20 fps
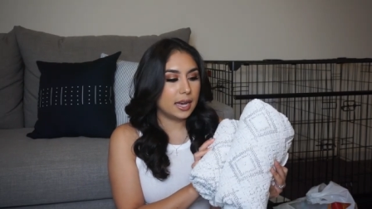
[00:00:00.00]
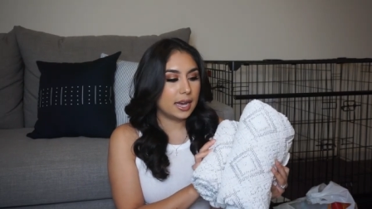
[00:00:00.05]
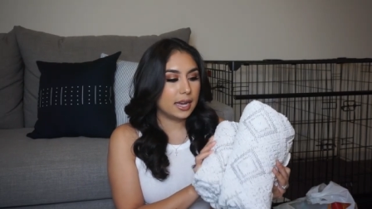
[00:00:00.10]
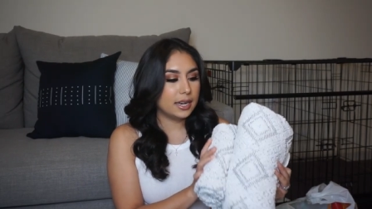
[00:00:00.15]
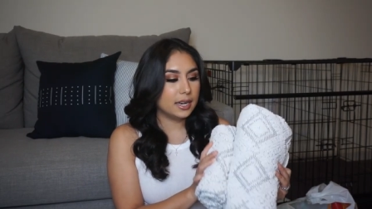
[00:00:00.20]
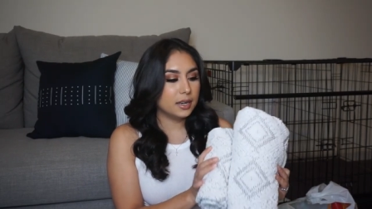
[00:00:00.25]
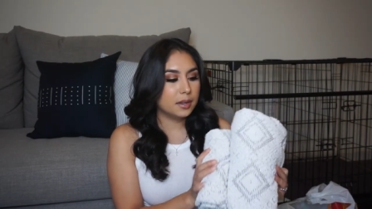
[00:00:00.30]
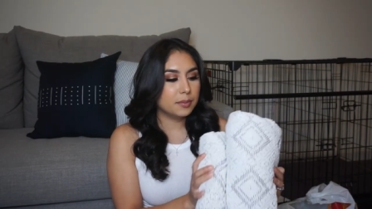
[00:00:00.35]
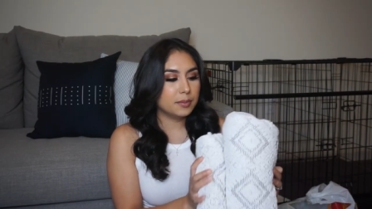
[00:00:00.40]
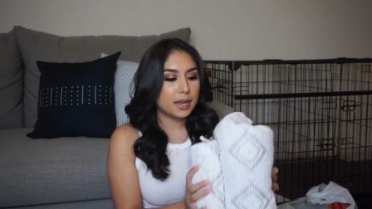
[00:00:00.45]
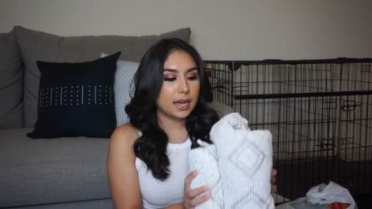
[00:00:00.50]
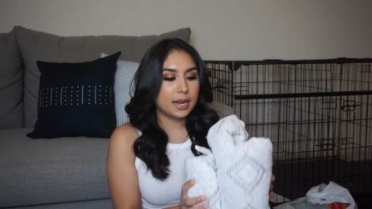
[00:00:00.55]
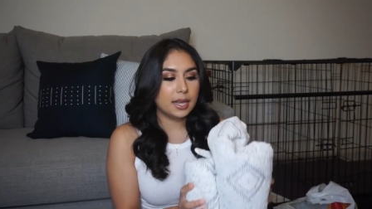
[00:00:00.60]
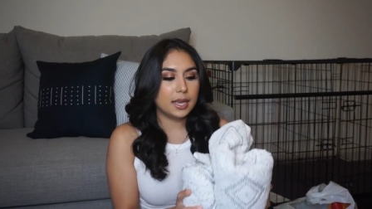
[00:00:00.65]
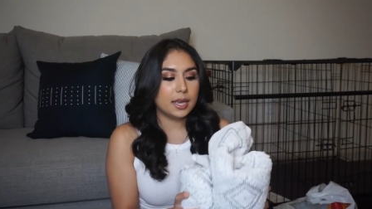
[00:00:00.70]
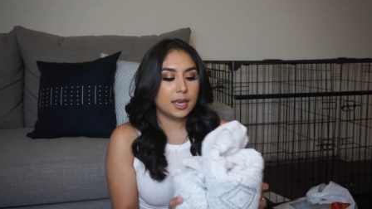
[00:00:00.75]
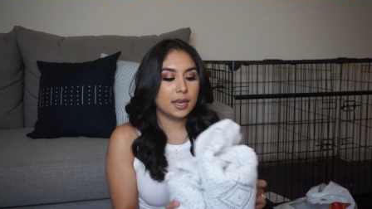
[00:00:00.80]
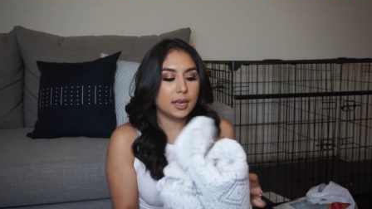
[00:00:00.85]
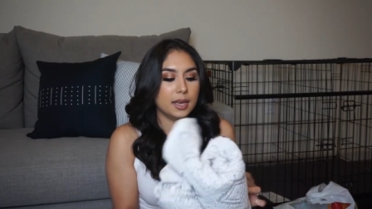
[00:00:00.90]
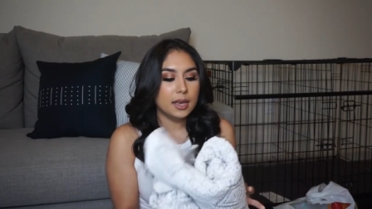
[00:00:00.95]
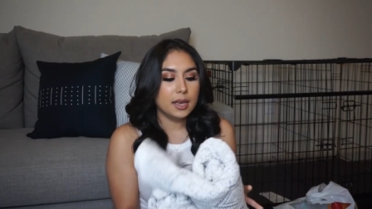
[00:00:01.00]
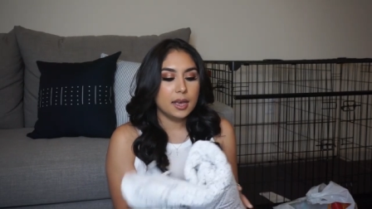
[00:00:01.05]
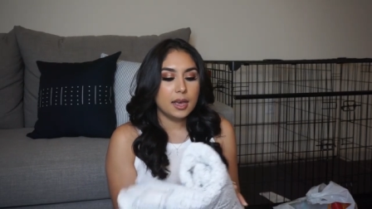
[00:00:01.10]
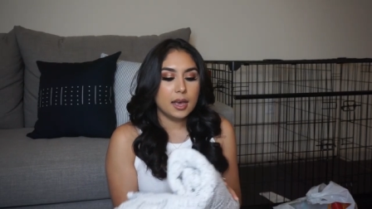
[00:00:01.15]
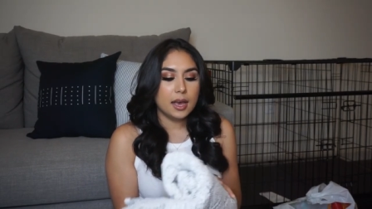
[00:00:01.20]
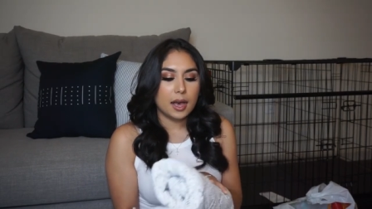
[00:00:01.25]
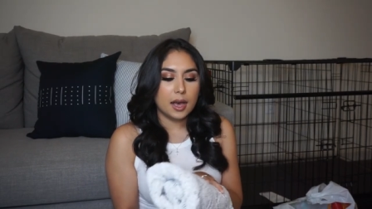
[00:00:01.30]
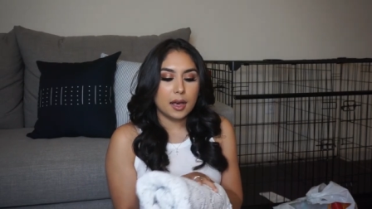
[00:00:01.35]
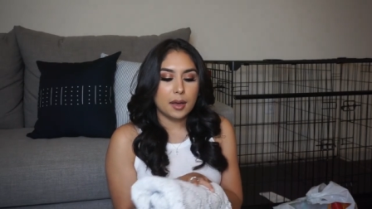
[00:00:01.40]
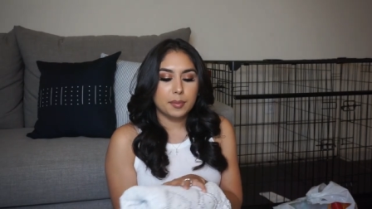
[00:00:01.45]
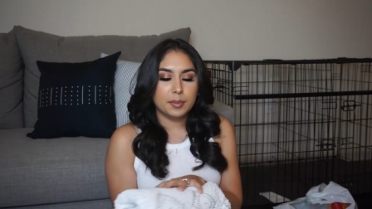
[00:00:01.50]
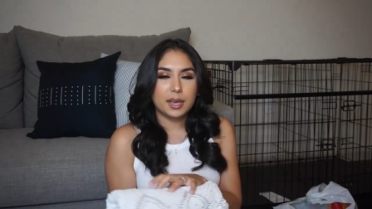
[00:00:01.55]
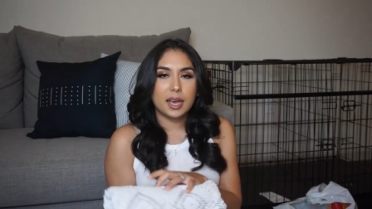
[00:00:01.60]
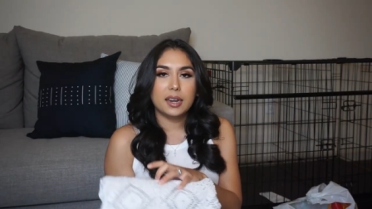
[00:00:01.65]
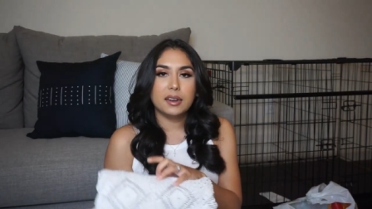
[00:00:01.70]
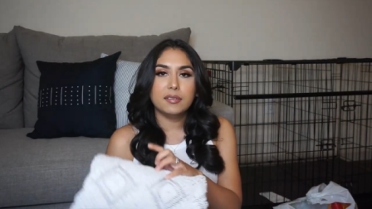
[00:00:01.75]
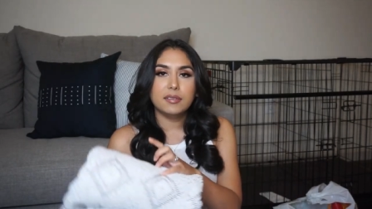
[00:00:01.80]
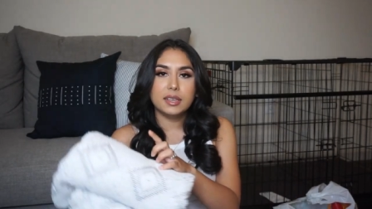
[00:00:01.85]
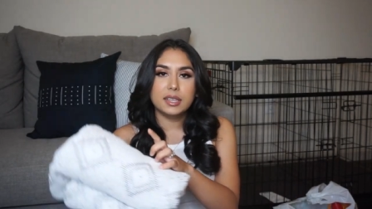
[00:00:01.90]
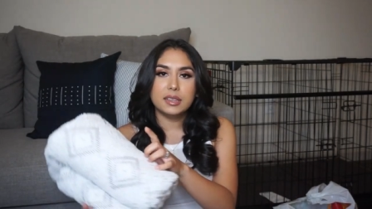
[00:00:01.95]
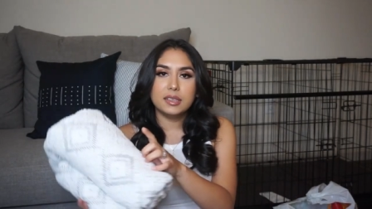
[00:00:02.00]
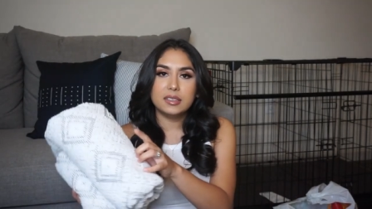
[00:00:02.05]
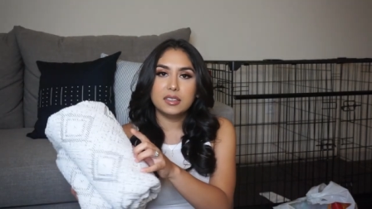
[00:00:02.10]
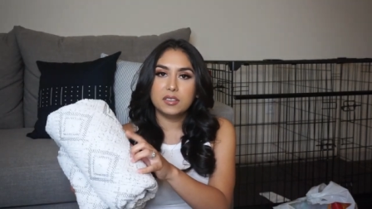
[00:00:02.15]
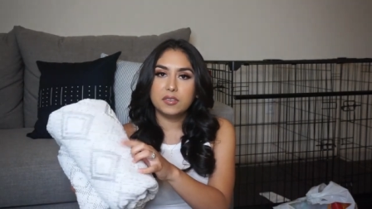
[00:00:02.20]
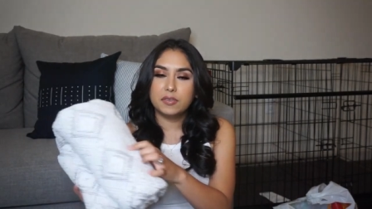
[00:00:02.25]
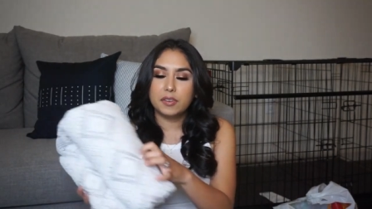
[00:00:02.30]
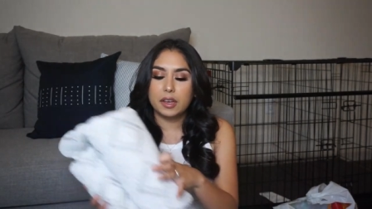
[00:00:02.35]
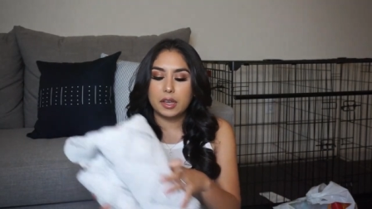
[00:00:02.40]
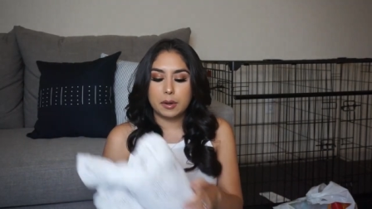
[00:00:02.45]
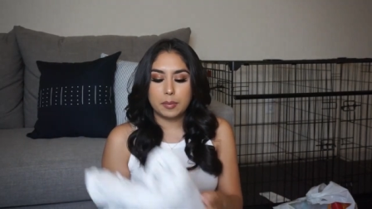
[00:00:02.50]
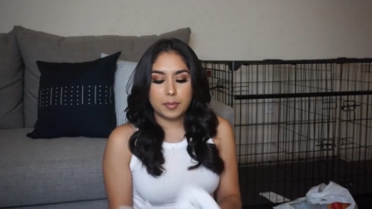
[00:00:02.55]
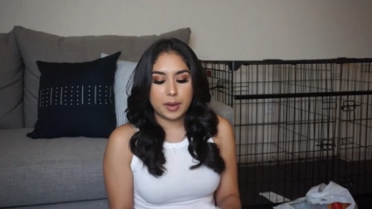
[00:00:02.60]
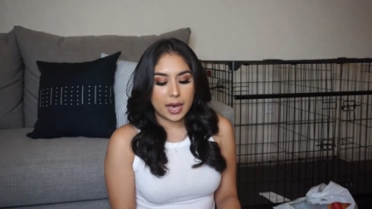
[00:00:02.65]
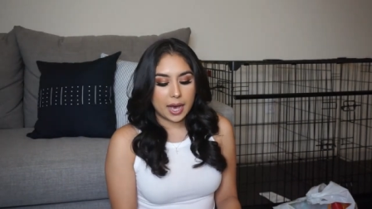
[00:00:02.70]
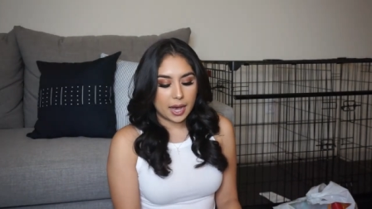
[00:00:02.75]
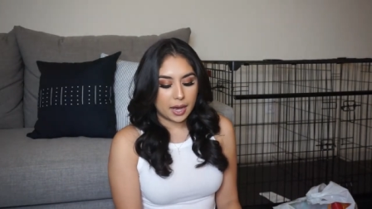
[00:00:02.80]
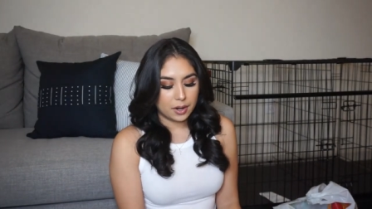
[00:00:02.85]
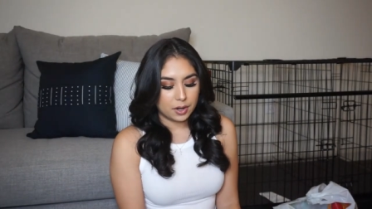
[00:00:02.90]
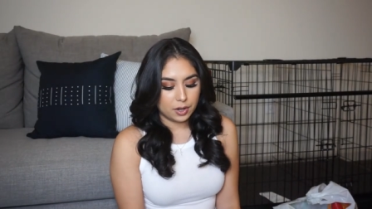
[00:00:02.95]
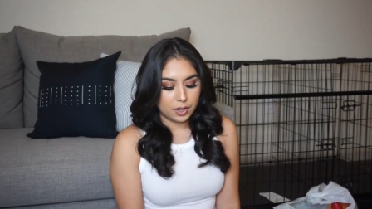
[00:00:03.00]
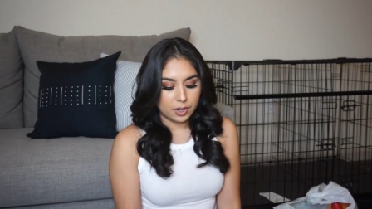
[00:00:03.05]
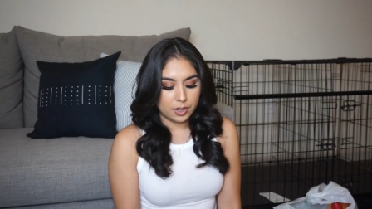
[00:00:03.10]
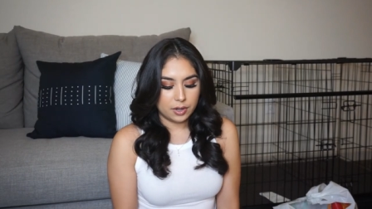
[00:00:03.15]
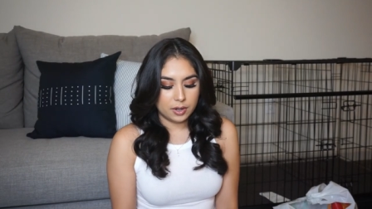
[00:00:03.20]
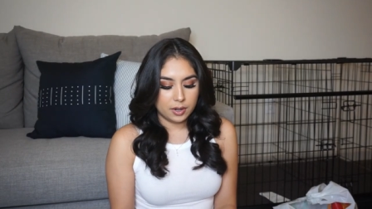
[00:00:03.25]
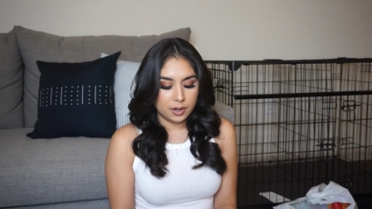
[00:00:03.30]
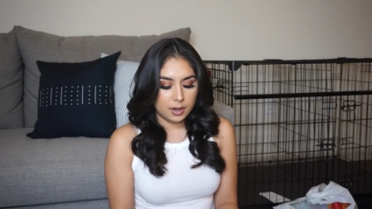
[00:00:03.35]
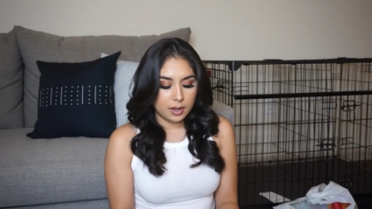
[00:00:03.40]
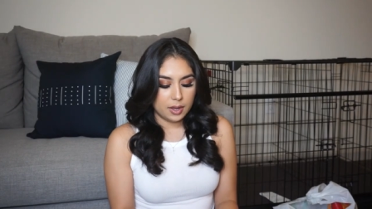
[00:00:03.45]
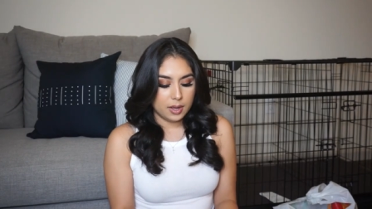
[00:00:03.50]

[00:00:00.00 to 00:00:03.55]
I ended up getting um, kind of like these fun pattern